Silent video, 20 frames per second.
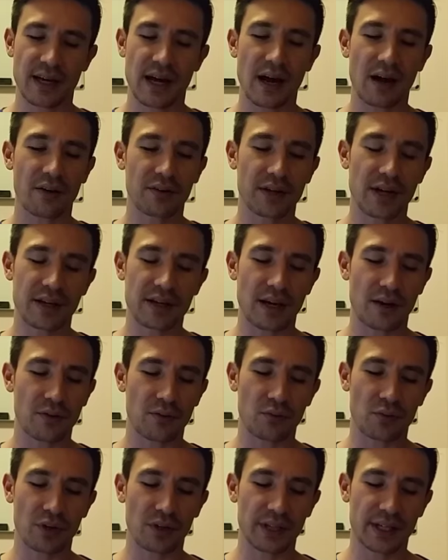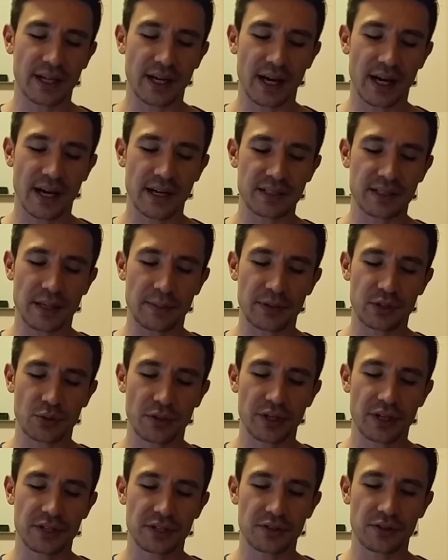now really guys, like
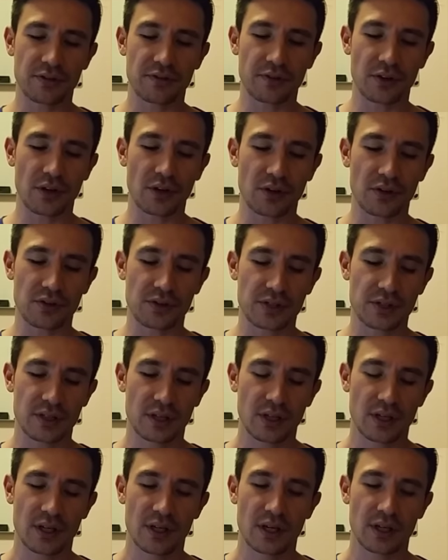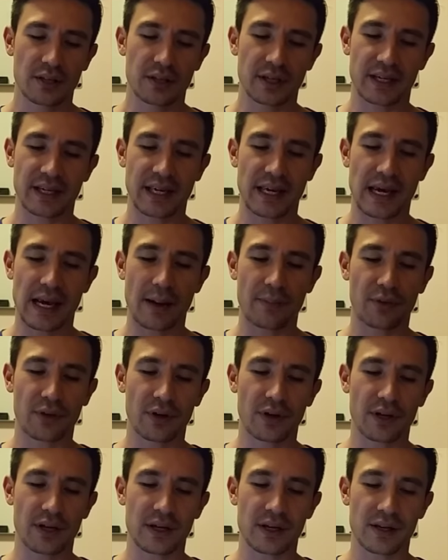between these two phones, the
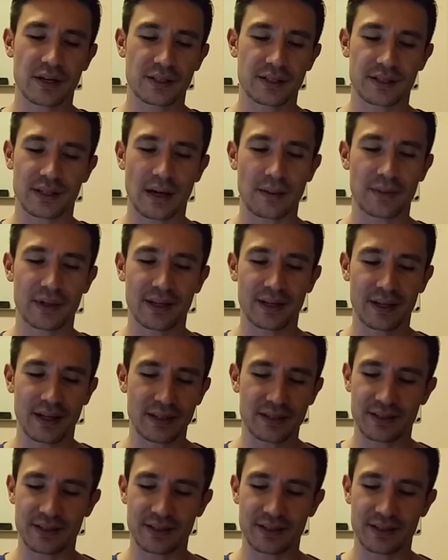camera is, I mean,